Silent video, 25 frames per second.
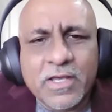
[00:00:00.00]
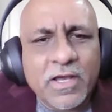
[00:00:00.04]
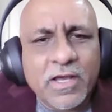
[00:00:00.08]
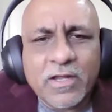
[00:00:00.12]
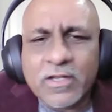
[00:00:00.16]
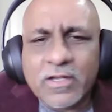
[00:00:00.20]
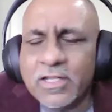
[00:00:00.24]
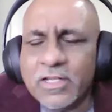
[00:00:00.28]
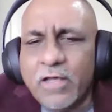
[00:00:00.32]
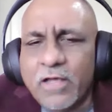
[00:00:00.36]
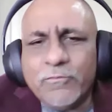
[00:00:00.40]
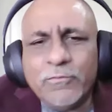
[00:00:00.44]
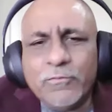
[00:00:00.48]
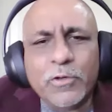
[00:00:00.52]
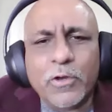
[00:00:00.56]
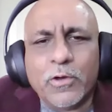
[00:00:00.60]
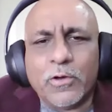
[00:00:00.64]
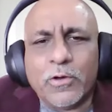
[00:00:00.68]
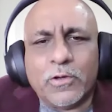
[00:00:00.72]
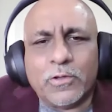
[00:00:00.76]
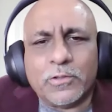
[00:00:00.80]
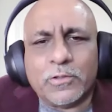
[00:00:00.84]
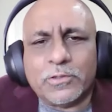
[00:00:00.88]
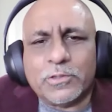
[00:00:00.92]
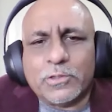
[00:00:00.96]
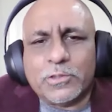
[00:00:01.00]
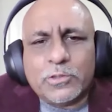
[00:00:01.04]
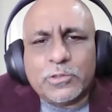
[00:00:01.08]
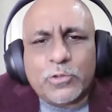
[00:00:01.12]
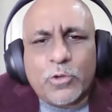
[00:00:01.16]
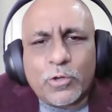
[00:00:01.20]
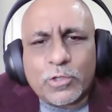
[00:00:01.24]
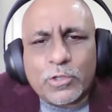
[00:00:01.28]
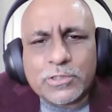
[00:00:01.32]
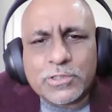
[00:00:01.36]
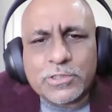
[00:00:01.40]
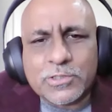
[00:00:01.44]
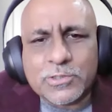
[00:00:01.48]
I love your
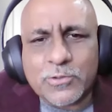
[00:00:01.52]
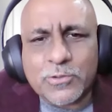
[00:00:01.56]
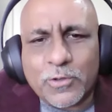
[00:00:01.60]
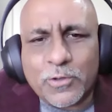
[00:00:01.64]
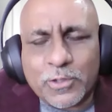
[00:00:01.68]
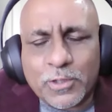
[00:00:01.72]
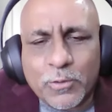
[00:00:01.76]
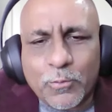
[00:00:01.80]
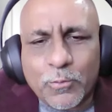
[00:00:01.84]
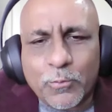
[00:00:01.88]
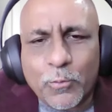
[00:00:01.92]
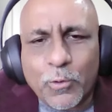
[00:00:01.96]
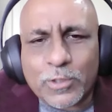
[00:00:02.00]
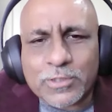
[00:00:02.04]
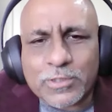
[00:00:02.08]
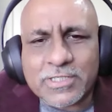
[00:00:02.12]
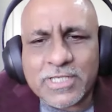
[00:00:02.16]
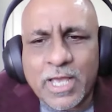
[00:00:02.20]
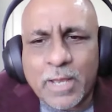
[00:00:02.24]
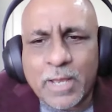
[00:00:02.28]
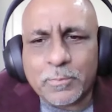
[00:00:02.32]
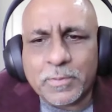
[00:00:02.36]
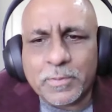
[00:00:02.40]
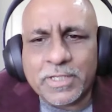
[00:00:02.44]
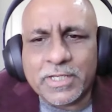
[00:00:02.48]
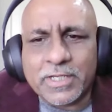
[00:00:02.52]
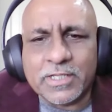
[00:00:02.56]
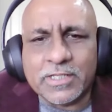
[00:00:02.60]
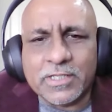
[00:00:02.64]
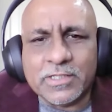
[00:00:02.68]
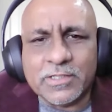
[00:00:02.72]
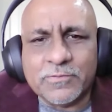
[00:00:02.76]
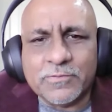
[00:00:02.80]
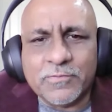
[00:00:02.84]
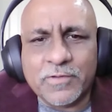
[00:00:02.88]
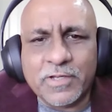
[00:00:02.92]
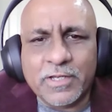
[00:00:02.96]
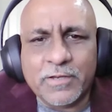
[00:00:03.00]
thoughts on what's happening in
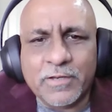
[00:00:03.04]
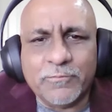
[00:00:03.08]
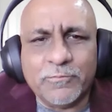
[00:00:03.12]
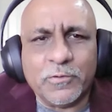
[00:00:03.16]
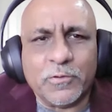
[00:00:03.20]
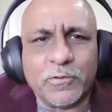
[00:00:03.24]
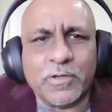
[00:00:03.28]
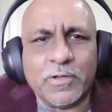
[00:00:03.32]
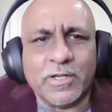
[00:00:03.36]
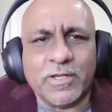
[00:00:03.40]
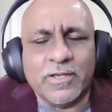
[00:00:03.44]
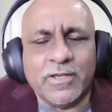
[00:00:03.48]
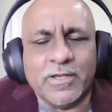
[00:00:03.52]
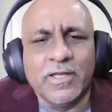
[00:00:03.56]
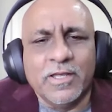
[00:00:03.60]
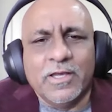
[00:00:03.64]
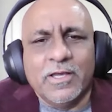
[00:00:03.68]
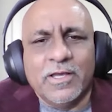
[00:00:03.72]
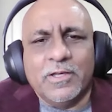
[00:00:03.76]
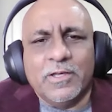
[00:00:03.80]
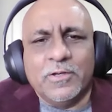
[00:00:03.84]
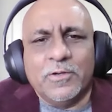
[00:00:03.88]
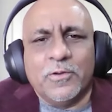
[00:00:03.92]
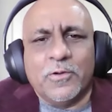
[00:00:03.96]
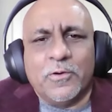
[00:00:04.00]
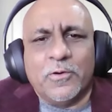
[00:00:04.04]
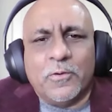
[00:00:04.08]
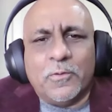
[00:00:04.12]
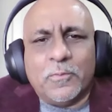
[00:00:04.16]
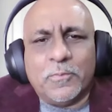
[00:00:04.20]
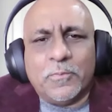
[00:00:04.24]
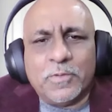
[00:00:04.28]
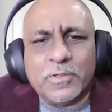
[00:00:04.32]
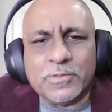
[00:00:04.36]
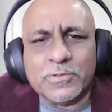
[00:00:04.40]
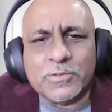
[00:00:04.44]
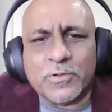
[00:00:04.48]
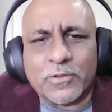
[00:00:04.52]
this field if you can you
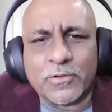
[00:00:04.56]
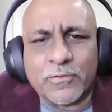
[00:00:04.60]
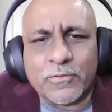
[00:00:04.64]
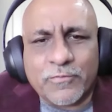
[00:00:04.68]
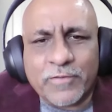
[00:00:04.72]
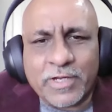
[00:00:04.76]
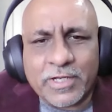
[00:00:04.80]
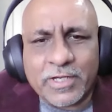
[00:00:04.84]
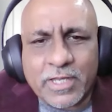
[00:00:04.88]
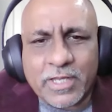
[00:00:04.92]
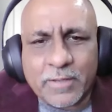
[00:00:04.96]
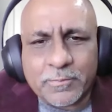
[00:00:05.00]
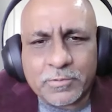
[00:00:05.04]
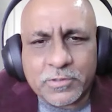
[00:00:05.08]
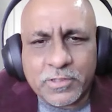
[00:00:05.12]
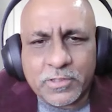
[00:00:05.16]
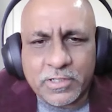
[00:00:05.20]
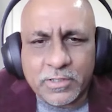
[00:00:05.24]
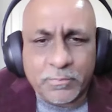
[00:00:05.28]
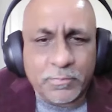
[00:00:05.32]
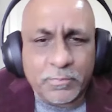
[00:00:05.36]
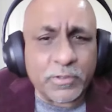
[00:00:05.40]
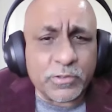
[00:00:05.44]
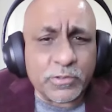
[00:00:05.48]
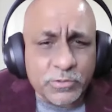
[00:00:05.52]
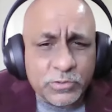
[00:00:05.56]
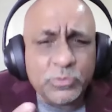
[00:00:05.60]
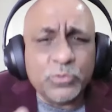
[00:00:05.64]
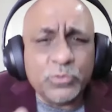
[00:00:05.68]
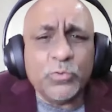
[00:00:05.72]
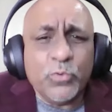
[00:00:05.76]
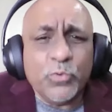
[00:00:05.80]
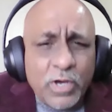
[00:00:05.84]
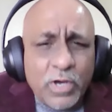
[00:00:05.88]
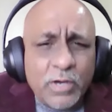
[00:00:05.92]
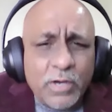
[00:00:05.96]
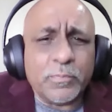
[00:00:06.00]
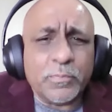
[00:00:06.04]
know sort of encapsulate because
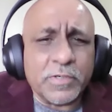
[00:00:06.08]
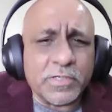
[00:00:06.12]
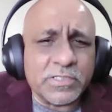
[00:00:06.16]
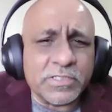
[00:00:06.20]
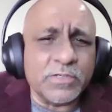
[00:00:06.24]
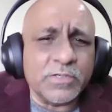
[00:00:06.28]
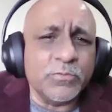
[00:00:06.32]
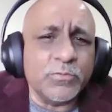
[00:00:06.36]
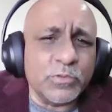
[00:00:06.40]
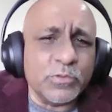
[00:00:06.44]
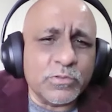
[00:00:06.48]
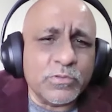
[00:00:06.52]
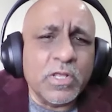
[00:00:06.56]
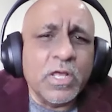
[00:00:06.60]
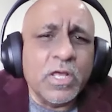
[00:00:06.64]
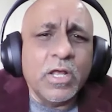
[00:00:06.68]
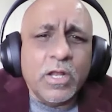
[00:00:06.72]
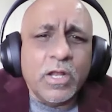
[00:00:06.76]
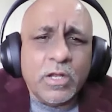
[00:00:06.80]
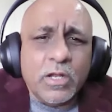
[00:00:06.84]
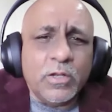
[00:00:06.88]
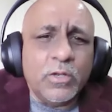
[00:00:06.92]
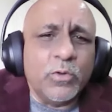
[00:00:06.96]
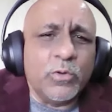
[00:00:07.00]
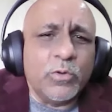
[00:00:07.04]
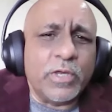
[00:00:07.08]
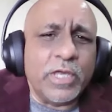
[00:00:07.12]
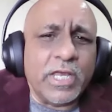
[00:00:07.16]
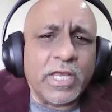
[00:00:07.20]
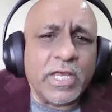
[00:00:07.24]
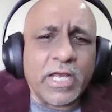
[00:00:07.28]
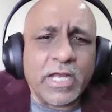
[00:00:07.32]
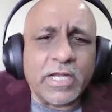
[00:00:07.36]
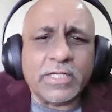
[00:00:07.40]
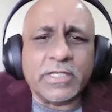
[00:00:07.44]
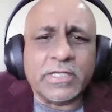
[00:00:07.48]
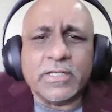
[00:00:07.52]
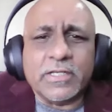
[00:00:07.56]
you are a person who's looking
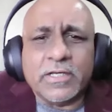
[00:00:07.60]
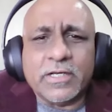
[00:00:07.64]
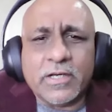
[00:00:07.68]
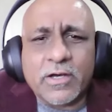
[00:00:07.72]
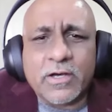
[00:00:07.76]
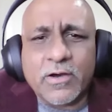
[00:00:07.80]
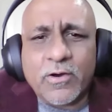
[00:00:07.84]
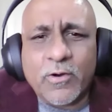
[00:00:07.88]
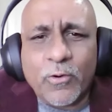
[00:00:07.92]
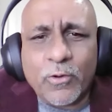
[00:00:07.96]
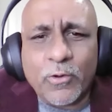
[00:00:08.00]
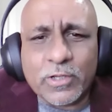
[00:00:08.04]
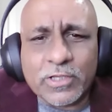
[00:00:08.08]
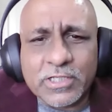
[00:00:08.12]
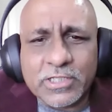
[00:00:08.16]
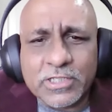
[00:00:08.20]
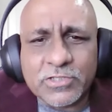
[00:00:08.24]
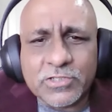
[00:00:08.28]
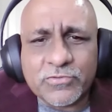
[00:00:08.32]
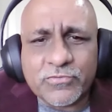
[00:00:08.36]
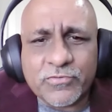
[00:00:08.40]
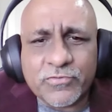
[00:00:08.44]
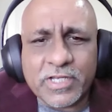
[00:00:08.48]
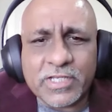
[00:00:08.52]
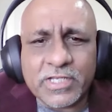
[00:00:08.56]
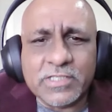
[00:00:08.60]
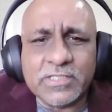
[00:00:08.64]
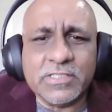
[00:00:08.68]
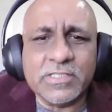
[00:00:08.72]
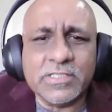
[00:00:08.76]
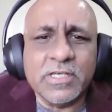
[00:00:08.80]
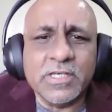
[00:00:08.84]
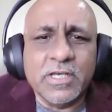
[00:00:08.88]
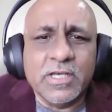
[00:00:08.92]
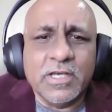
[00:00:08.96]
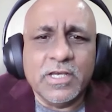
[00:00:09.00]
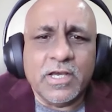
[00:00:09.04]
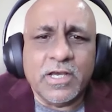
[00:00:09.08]
at uh, all these trends
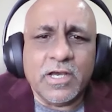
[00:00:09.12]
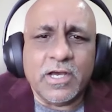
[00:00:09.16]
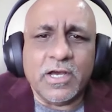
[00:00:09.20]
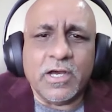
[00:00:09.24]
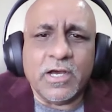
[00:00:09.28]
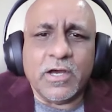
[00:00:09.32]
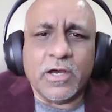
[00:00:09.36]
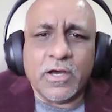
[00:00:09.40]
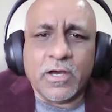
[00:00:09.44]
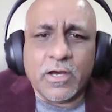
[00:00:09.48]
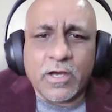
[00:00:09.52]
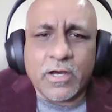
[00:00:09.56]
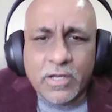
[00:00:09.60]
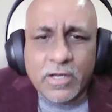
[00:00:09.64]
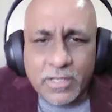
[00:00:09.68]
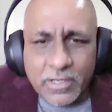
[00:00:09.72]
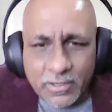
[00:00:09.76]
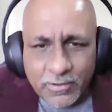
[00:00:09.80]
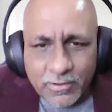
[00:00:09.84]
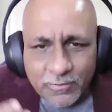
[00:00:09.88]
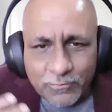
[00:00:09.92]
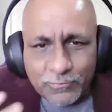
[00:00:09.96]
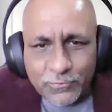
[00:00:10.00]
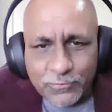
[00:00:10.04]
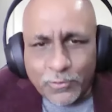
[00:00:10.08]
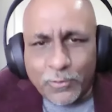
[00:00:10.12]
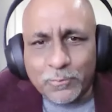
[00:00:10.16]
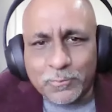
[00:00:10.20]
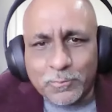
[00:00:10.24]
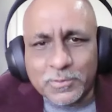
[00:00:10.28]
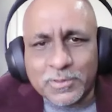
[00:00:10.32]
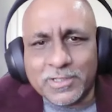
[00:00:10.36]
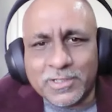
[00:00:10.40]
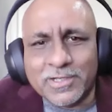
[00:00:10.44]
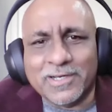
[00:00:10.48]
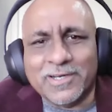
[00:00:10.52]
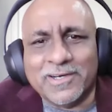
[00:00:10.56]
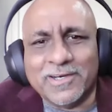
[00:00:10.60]
uh, from
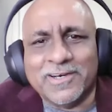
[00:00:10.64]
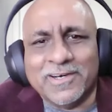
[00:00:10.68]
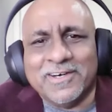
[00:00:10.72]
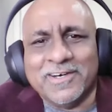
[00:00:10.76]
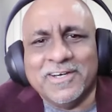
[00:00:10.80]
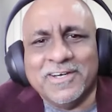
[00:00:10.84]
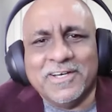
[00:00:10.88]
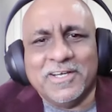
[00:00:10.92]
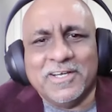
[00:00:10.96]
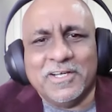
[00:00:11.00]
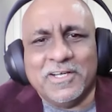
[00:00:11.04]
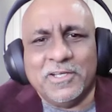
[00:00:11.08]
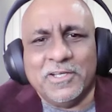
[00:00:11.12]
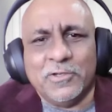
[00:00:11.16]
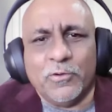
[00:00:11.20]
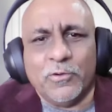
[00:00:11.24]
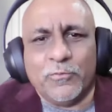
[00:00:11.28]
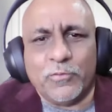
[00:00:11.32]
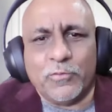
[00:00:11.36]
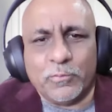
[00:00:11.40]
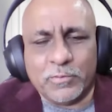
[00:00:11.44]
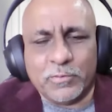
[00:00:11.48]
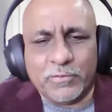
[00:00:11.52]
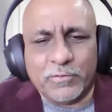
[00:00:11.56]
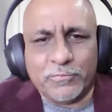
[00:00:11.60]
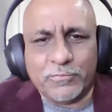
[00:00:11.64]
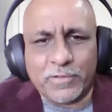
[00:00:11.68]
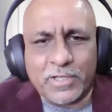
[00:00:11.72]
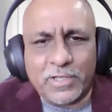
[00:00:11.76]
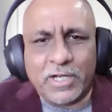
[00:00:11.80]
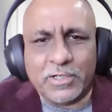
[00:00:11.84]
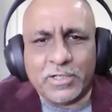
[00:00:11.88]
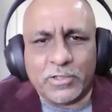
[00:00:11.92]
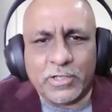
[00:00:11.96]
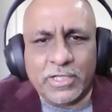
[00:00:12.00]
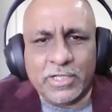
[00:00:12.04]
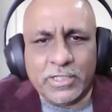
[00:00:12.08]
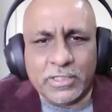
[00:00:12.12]
the you know from the
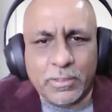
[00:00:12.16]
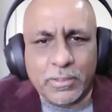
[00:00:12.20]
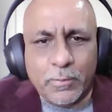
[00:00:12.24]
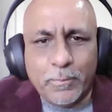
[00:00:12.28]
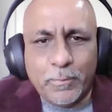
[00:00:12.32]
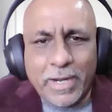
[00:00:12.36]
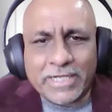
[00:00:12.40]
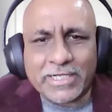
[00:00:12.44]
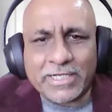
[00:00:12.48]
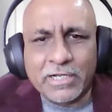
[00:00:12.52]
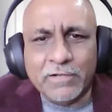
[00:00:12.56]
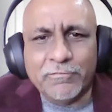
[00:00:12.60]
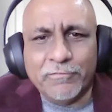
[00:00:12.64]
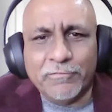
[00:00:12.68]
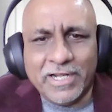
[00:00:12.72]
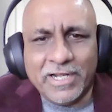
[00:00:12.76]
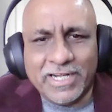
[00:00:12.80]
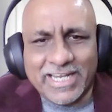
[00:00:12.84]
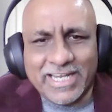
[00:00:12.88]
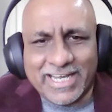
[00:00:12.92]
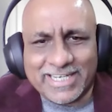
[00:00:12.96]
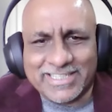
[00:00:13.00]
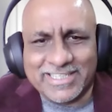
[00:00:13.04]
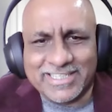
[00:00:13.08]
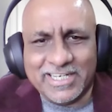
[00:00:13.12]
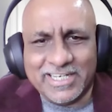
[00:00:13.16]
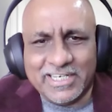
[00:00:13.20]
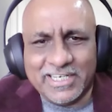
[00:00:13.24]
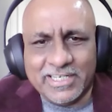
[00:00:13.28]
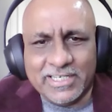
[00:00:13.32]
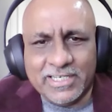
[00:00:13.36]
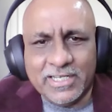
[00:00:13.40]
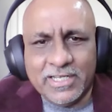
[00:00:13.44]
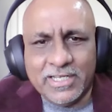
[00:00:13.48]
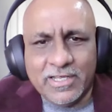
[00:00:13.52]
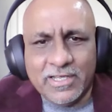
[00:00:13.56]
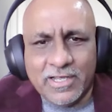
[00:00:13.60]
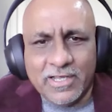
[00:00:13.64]
front in the battlefield
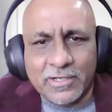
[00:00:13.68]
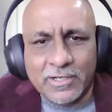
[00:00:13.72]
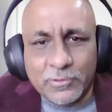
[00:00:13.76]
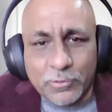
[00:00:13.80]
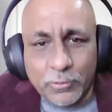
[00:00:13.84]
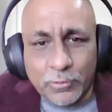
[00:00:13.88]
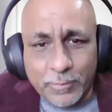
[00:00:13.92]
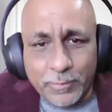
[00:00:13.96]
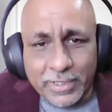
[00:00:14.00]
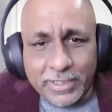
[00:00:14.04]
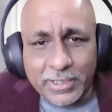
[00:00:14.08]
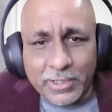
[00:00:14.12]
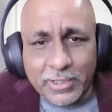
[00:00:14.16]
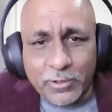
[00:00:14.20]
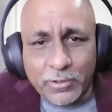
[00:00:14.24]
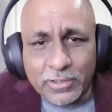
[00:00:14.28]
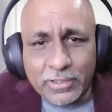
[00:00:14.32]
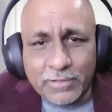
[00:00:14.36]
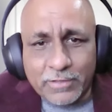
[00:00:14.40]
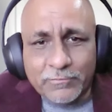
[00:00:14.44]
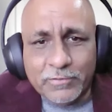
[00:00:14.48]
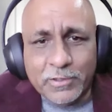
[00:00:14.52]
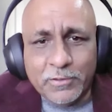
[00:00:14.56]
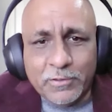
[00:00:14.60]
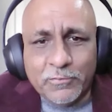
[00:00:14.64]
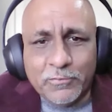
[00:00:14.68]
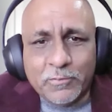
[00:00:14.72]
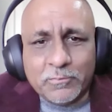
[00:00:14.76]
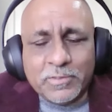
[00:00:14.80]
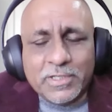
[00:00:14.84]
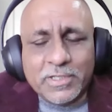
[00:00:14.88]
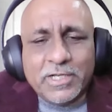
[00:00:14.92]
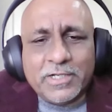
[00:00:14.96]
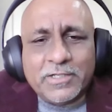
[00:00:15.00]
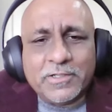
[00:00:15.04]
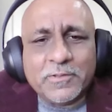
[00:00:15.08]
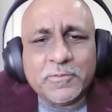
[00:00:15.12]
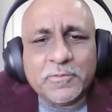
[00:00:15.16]
actually and you're making a revenue from
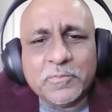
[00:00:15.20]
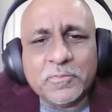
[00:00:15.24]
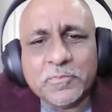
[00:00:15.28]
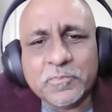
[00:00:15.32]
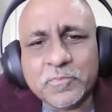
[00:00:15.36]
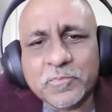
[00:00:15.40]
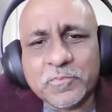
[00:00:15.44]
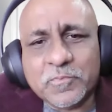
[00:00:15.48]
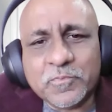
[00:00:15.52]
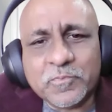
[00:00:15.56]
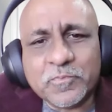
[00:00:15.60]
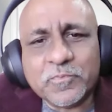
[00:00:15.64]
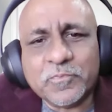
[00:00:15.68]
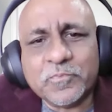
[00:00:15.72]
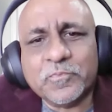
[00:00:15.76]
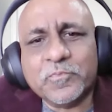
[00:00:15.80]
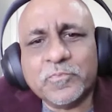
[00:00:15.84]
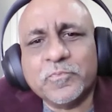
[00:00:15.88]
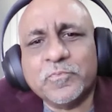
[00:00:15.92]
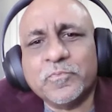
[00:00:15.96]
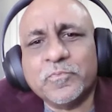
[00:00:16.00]
that exactly